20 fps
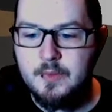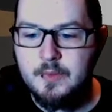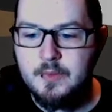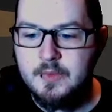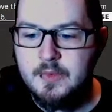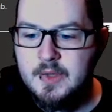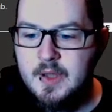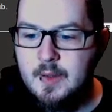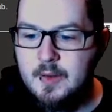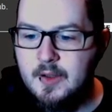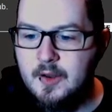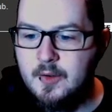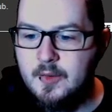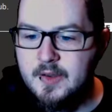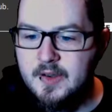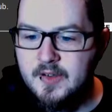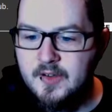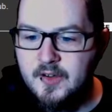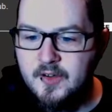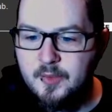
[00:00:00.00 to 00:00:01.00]
we're going to
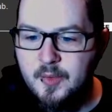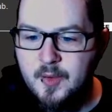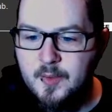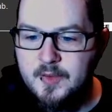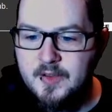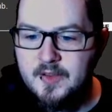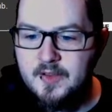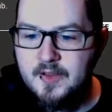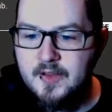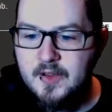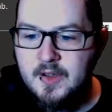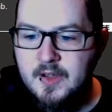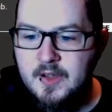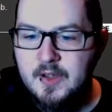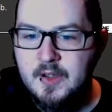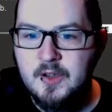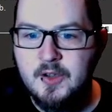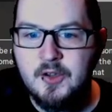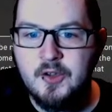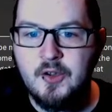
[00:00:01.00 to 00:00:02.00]
discuss promises.
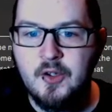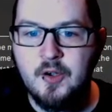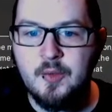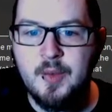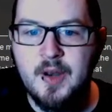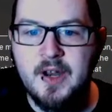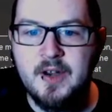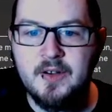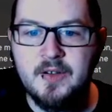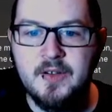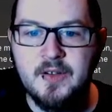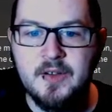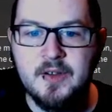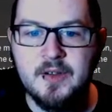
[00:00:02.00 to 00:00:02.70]
Young players.